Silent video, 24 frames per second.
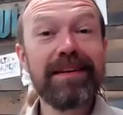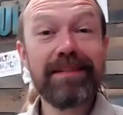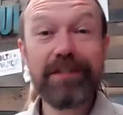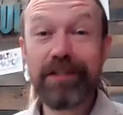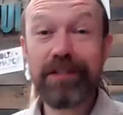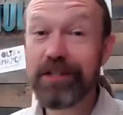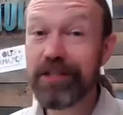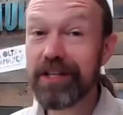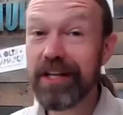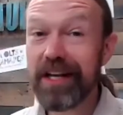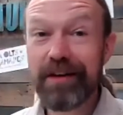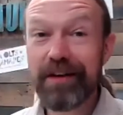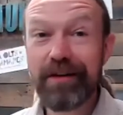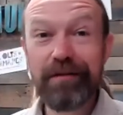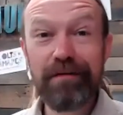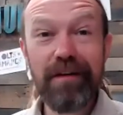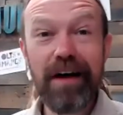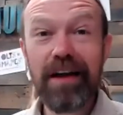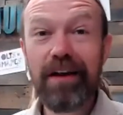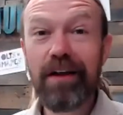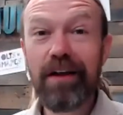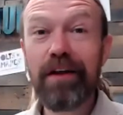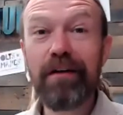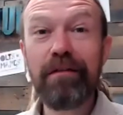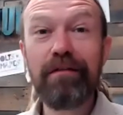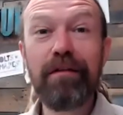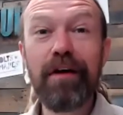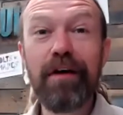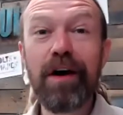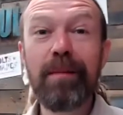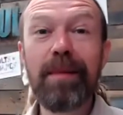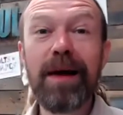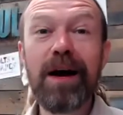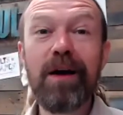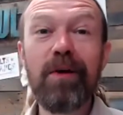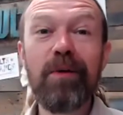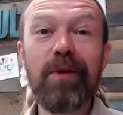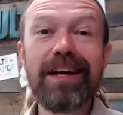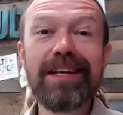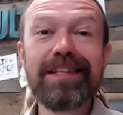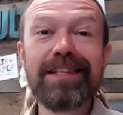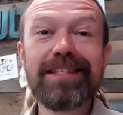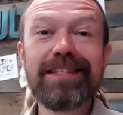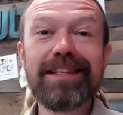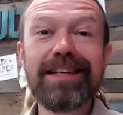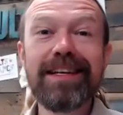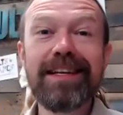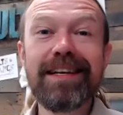just like you'd find on a farm out
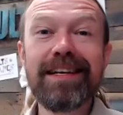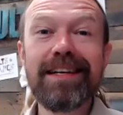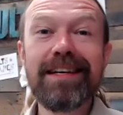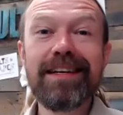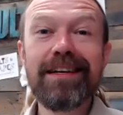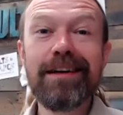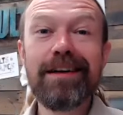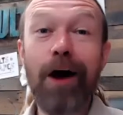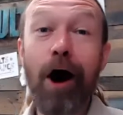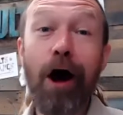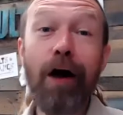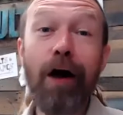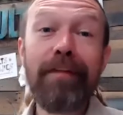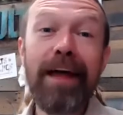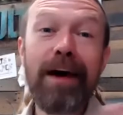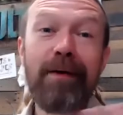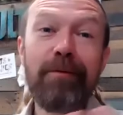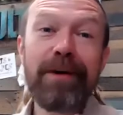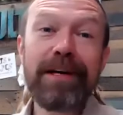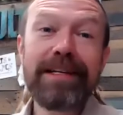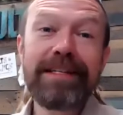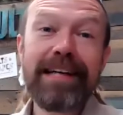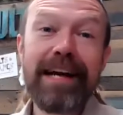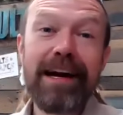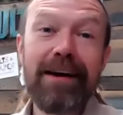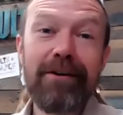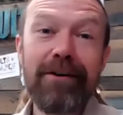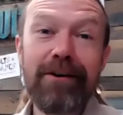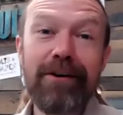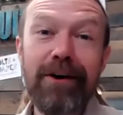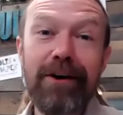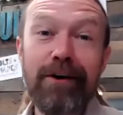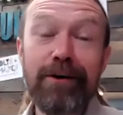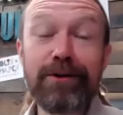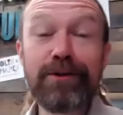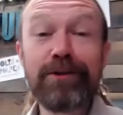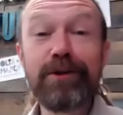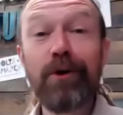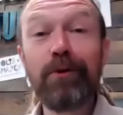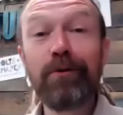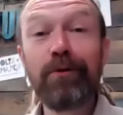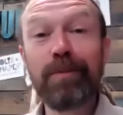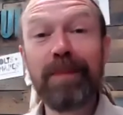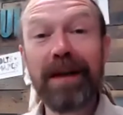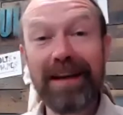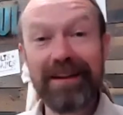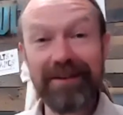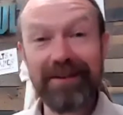west. On that wind tower are
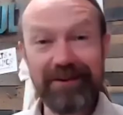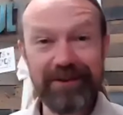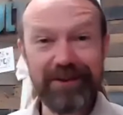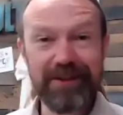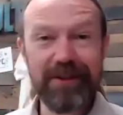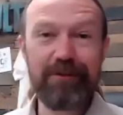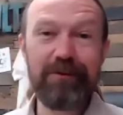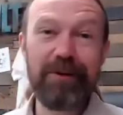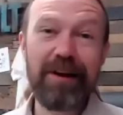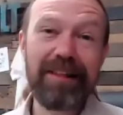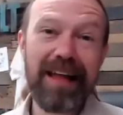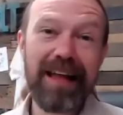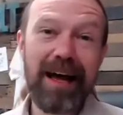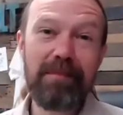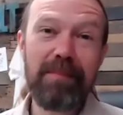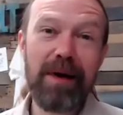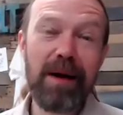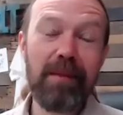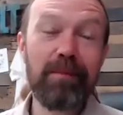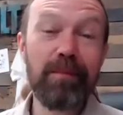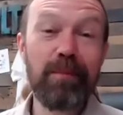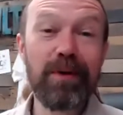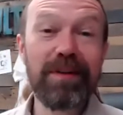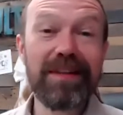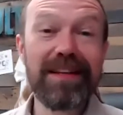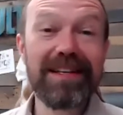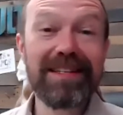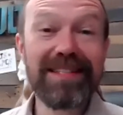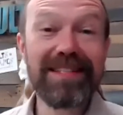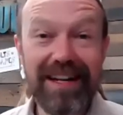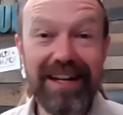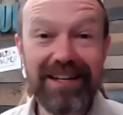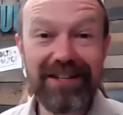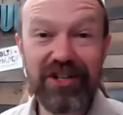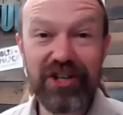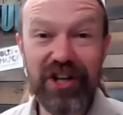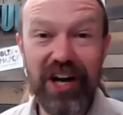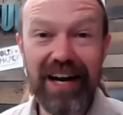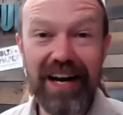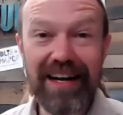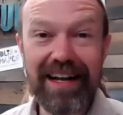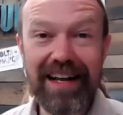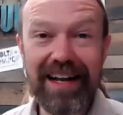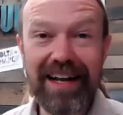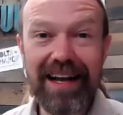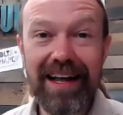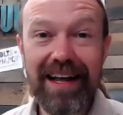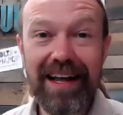solar panels that run that pump when the sun's
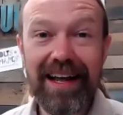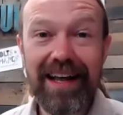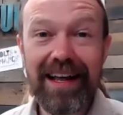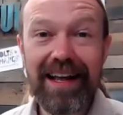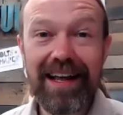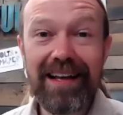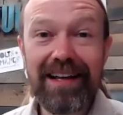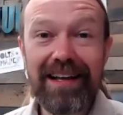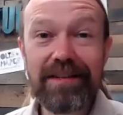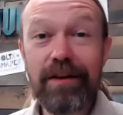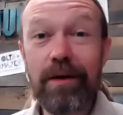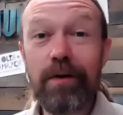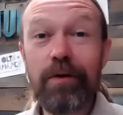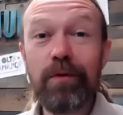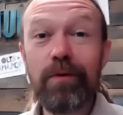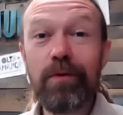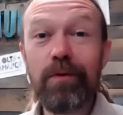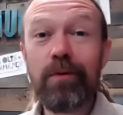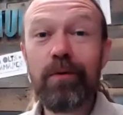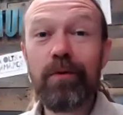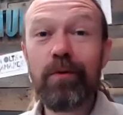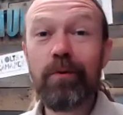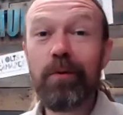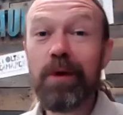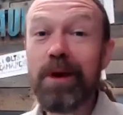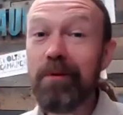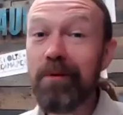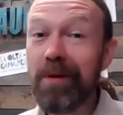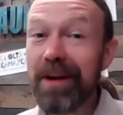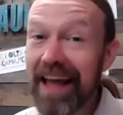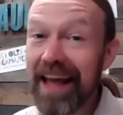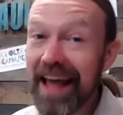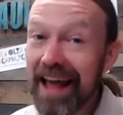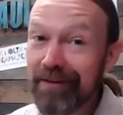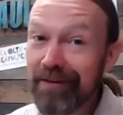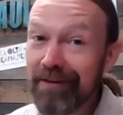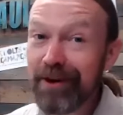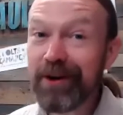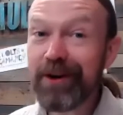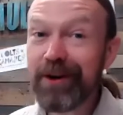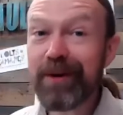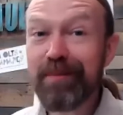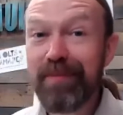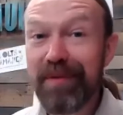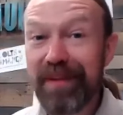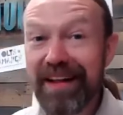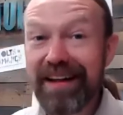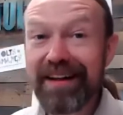shining. So we want to have a
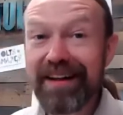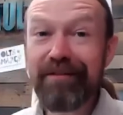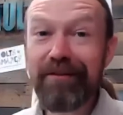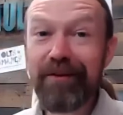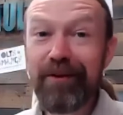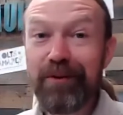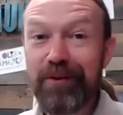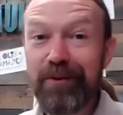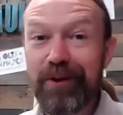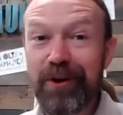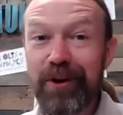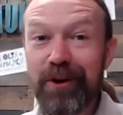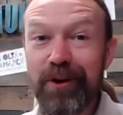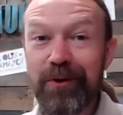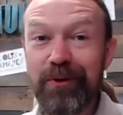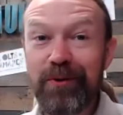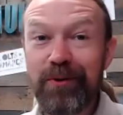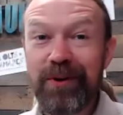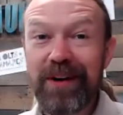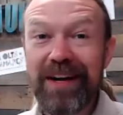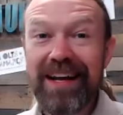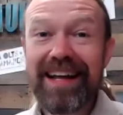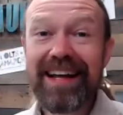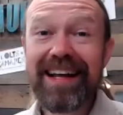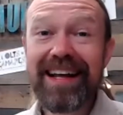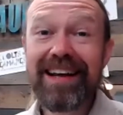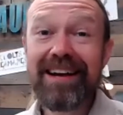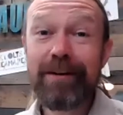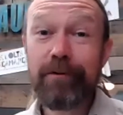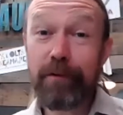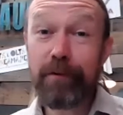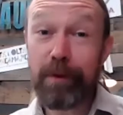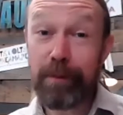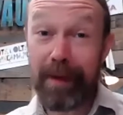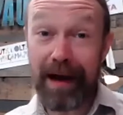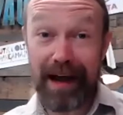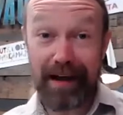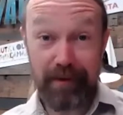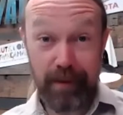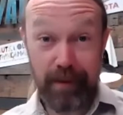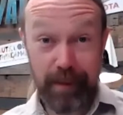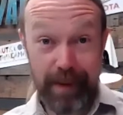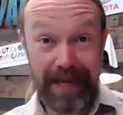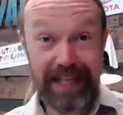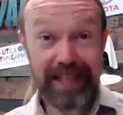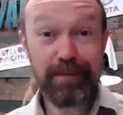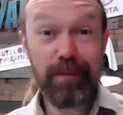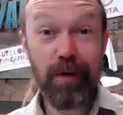good blend of old and new. We might have a
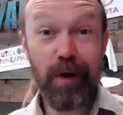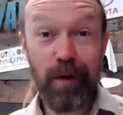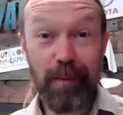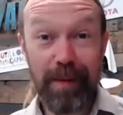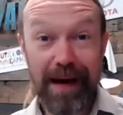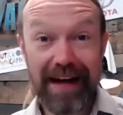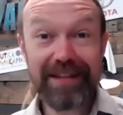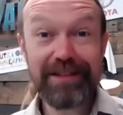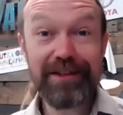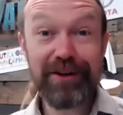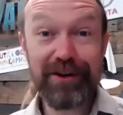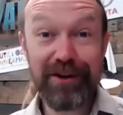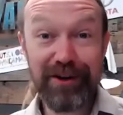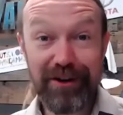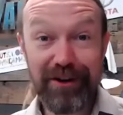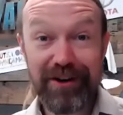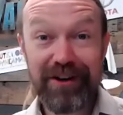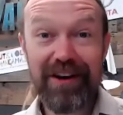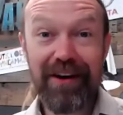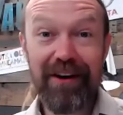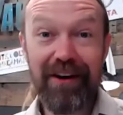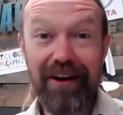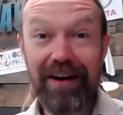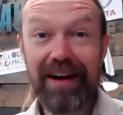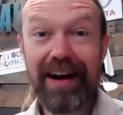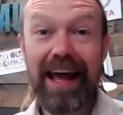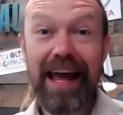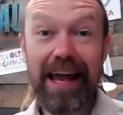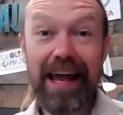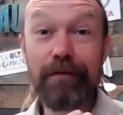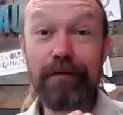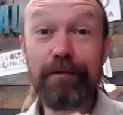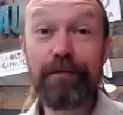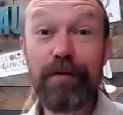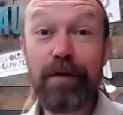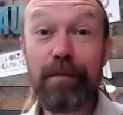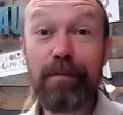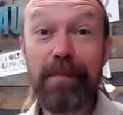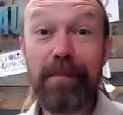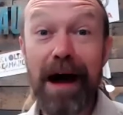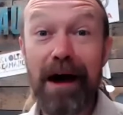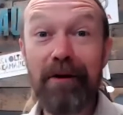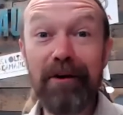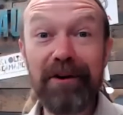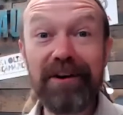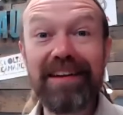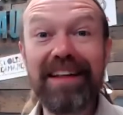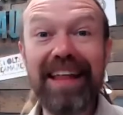baseball bat turned on a
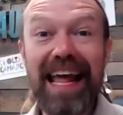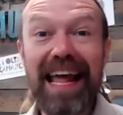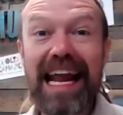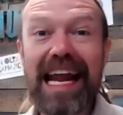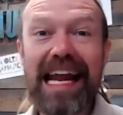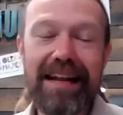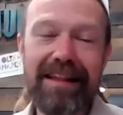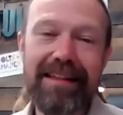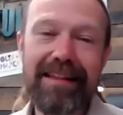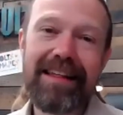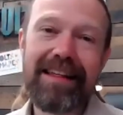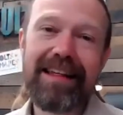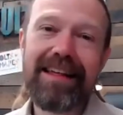foot-powered lathe,